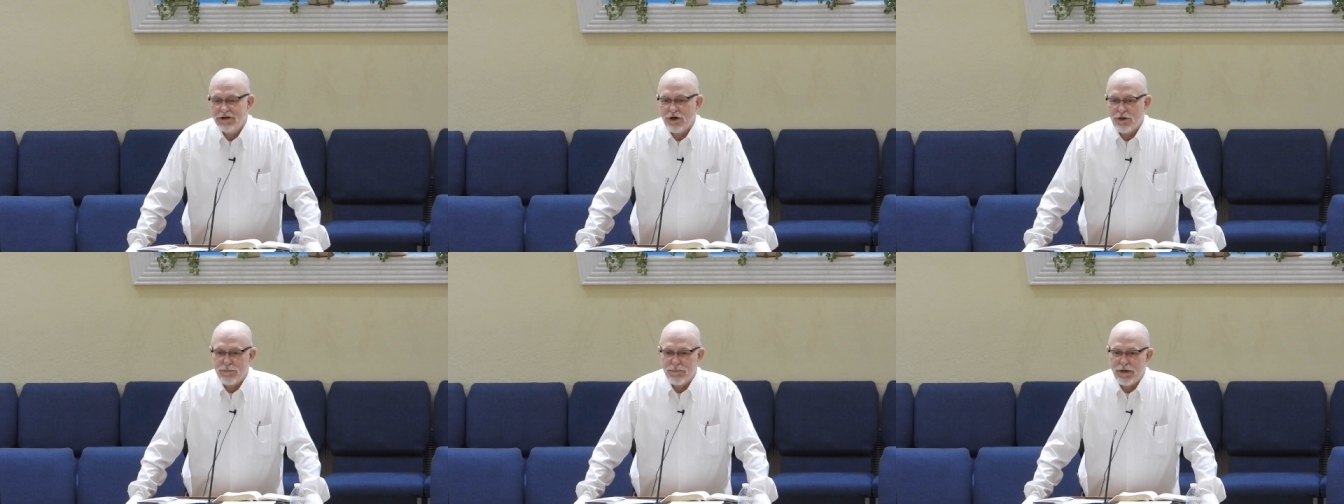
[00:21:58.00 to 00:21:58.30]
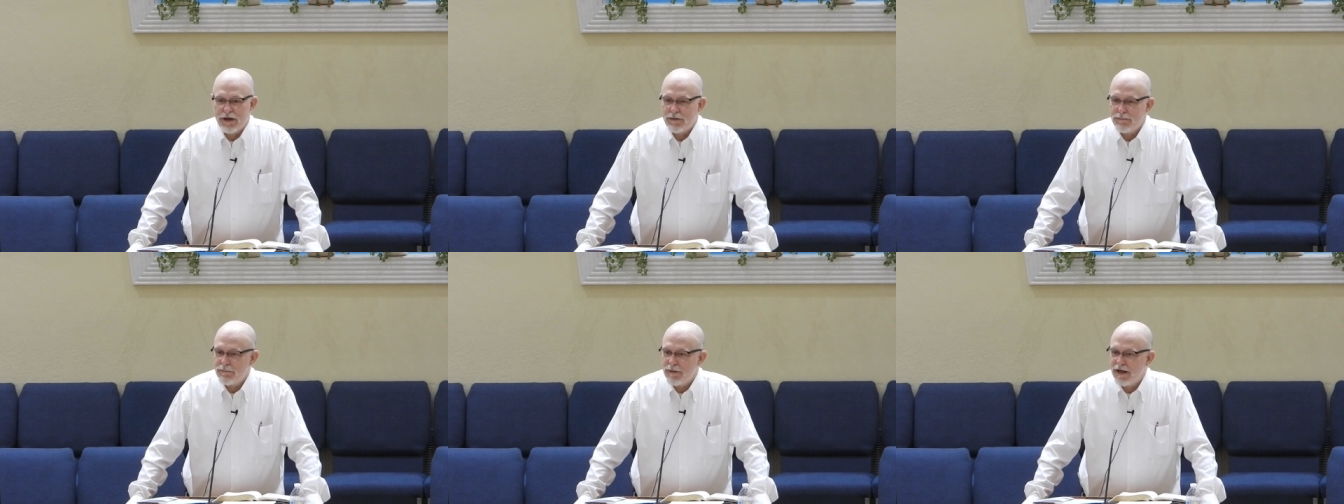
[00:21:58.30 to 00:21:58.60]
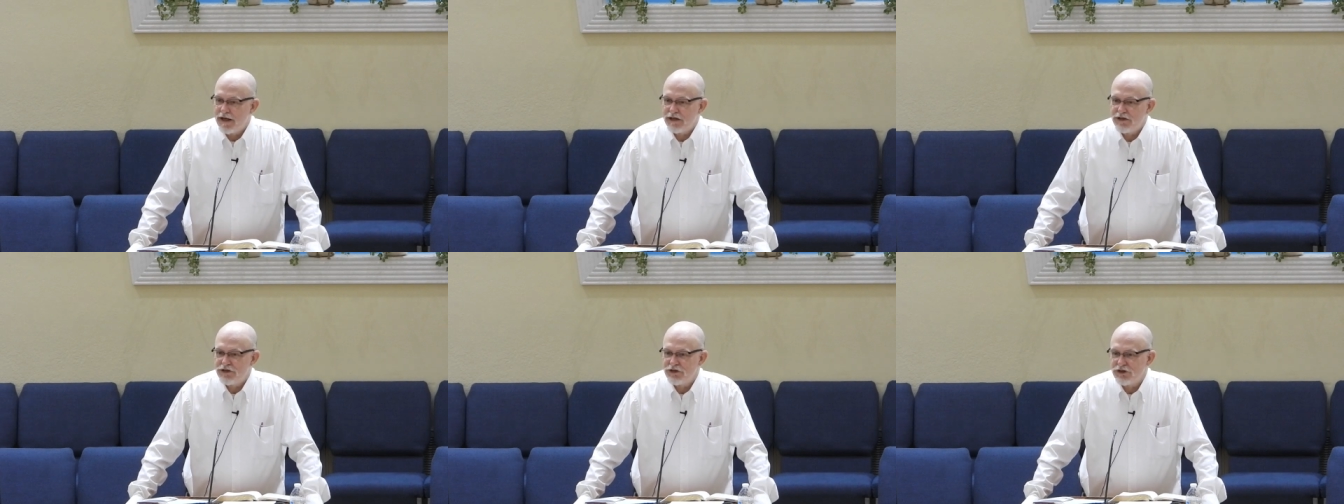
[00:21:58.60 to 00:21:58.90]
or big
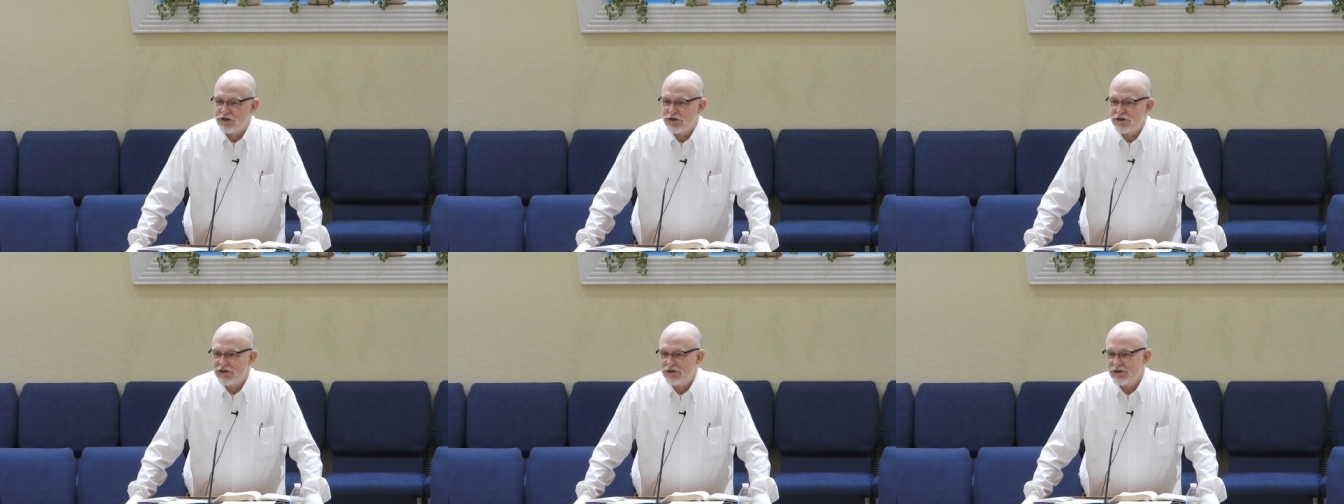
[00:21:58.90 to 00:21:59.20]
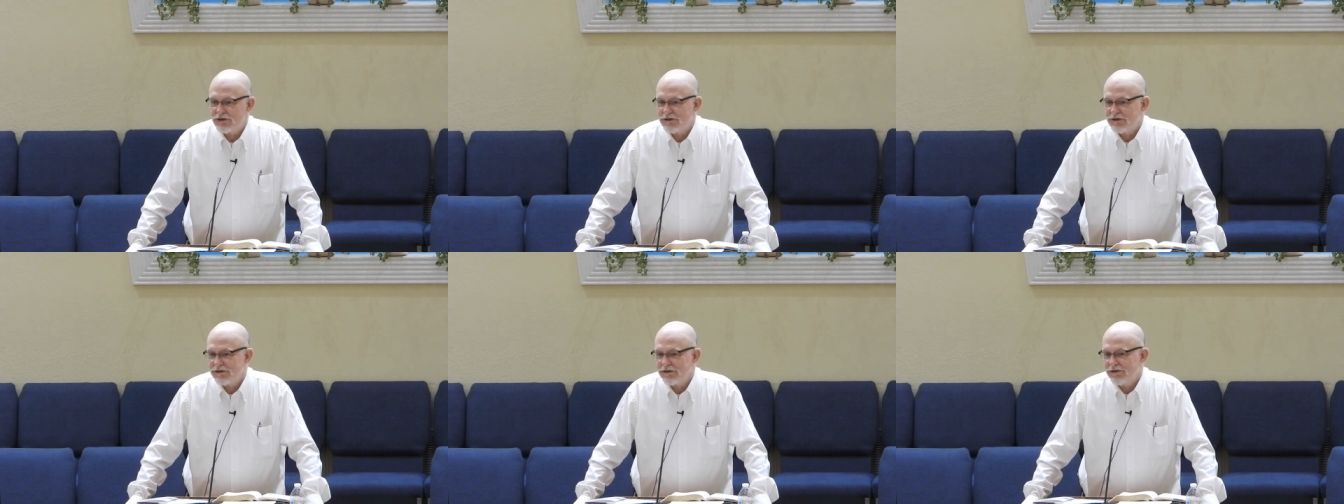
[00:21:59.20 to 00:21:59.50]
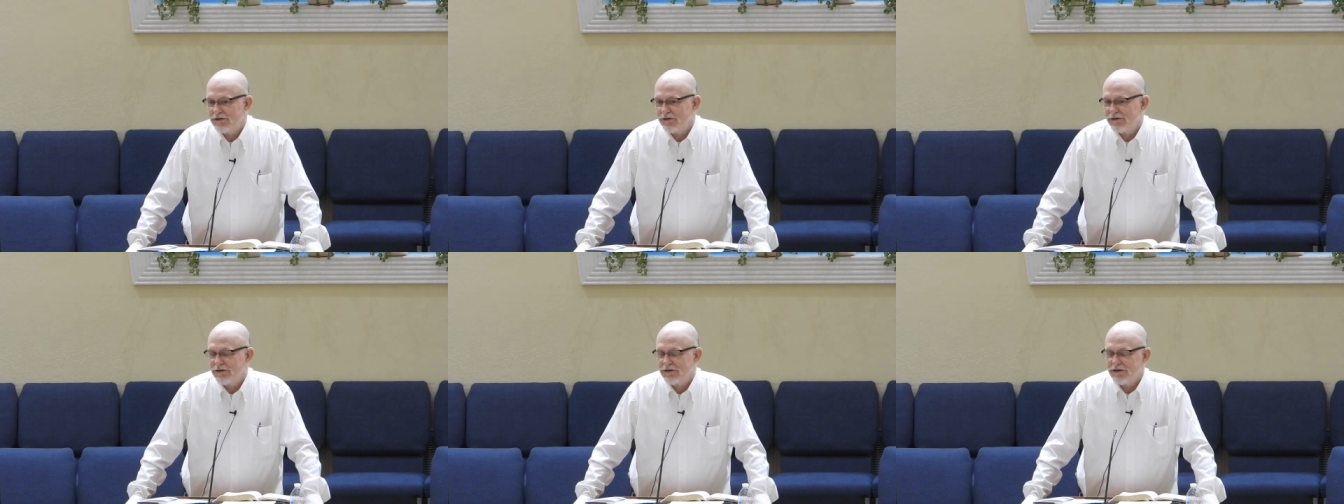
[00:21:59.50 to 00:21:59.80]
mansions.
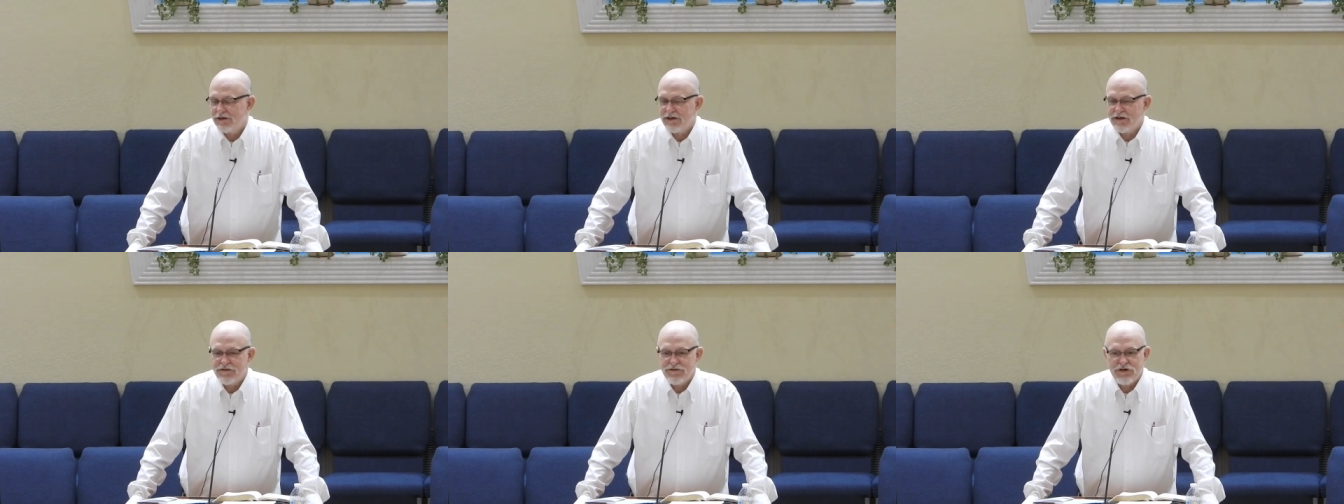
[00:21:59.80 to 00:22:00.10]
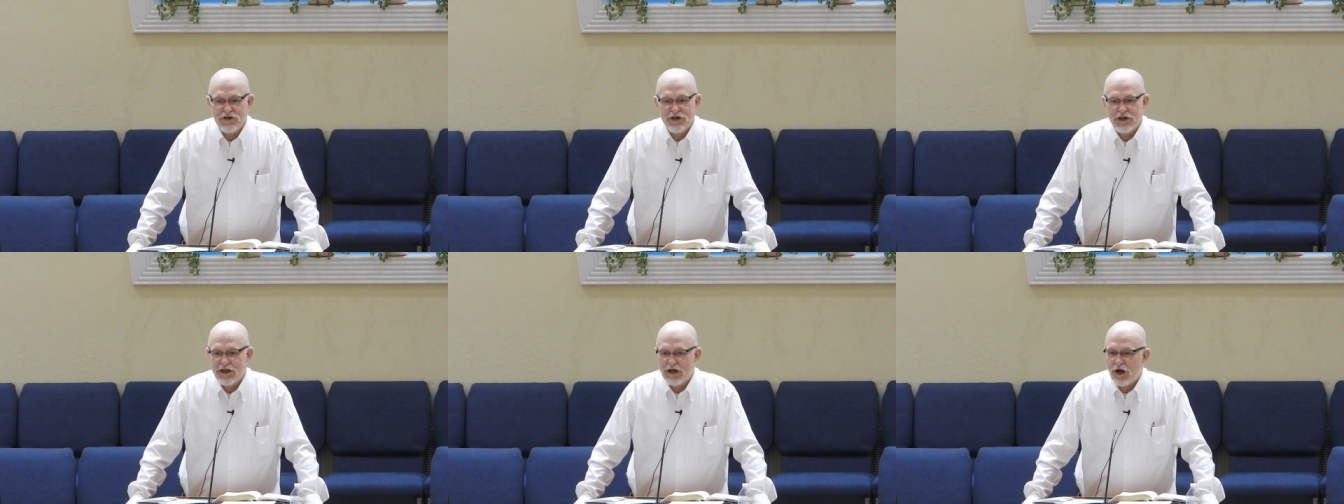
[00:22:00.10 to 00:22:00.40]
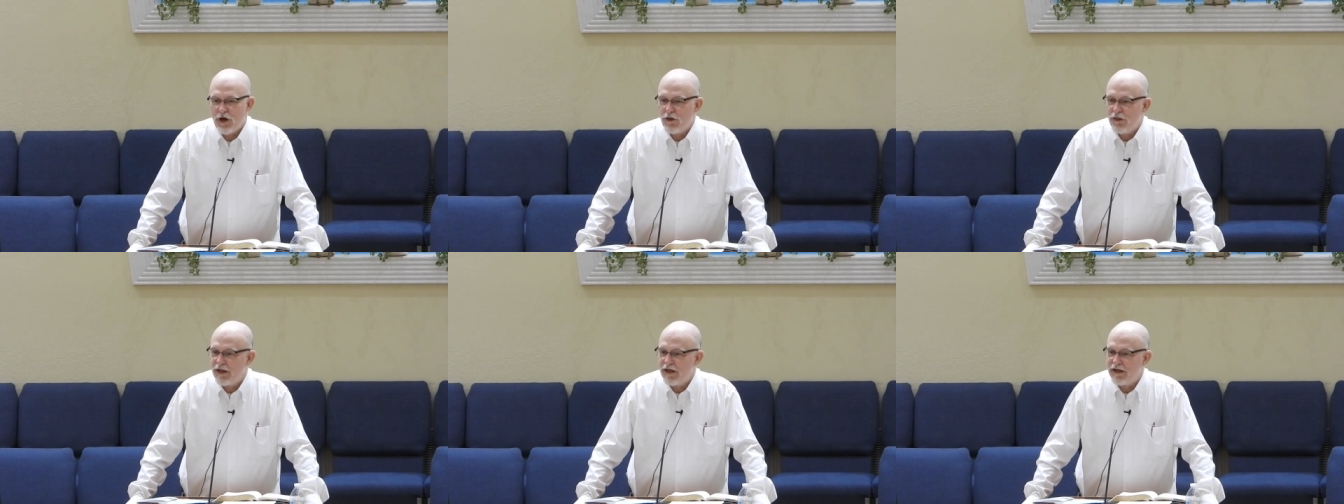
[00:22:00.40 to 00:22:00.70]
If you get
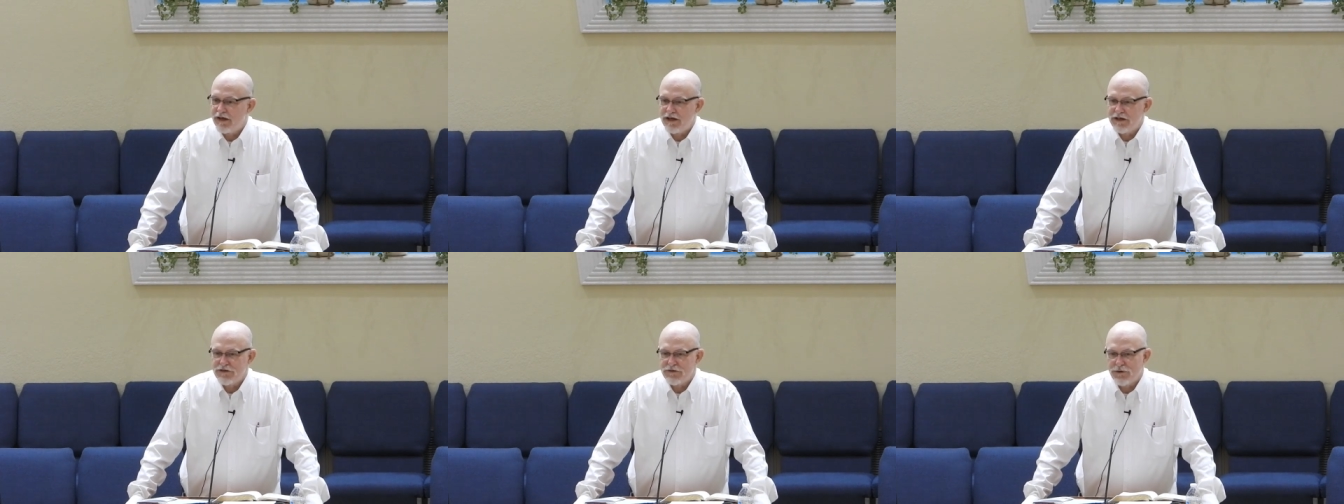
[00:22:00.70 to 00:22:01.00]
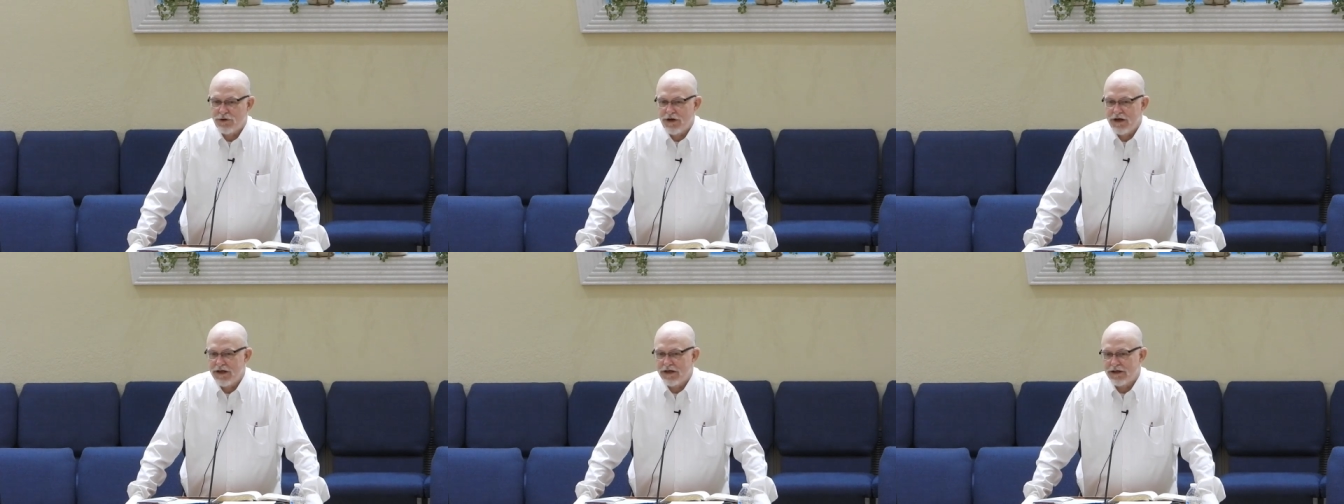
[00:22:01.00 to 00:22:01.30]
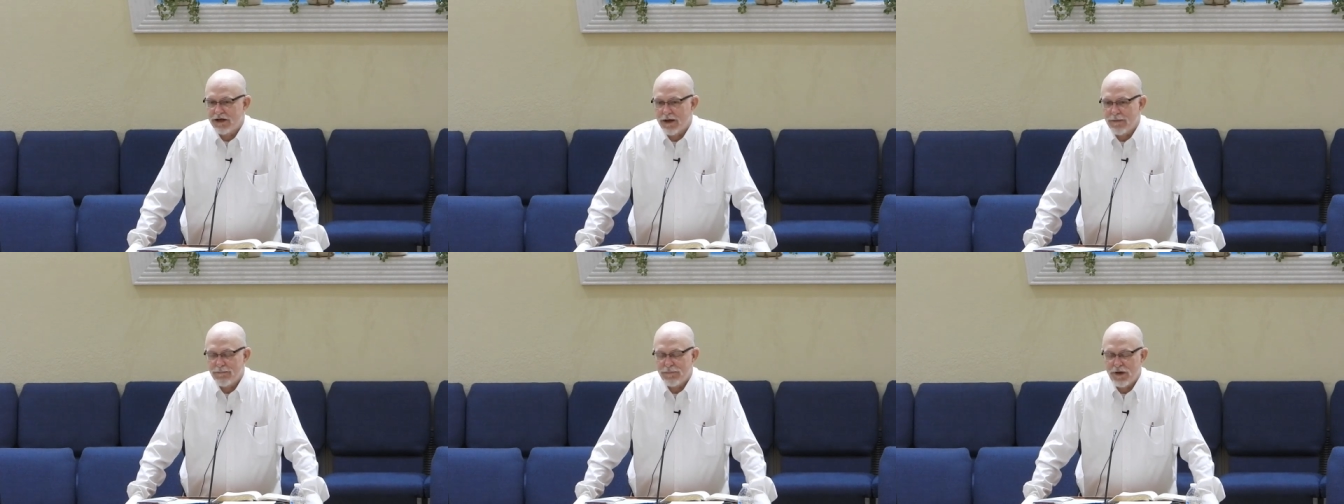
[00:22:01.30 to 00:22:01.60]
all that, that's great.
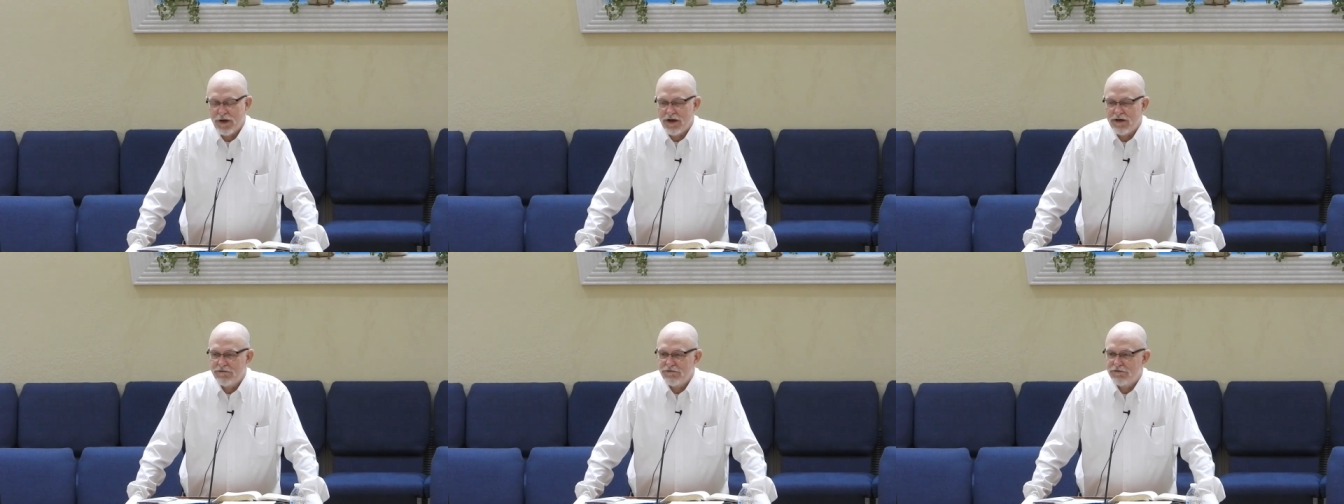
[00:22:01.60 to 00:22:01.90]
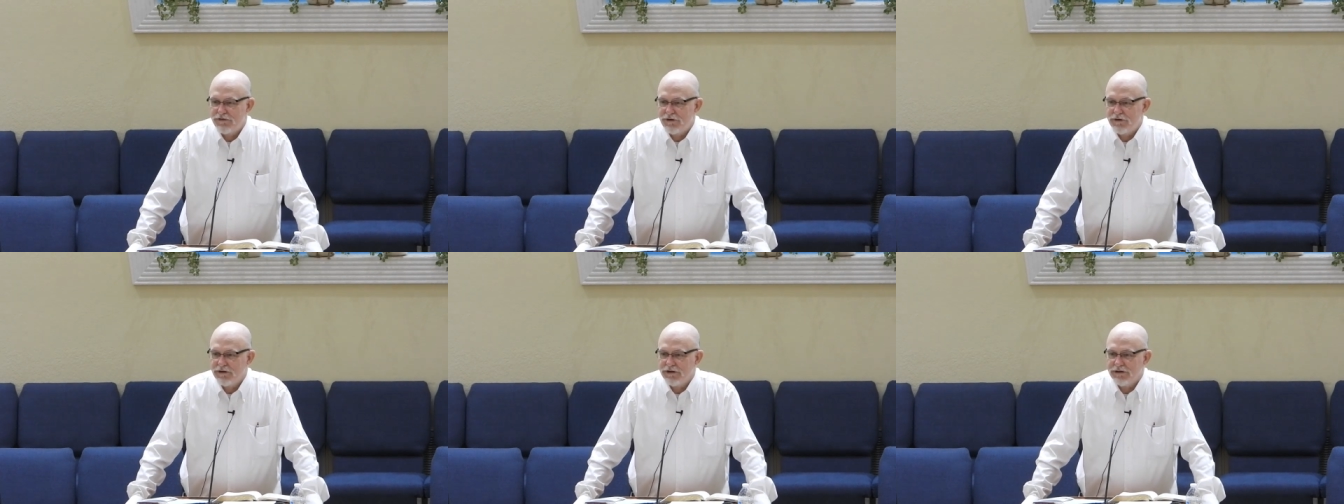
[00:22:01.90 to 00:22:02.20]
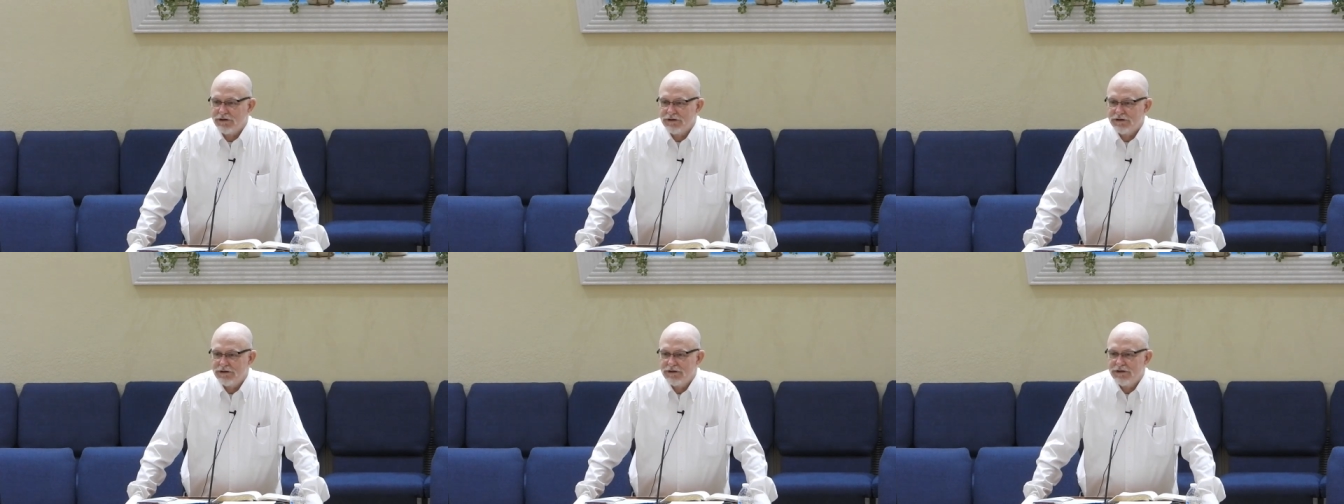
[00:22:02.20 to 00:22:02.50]
I'm proud for you.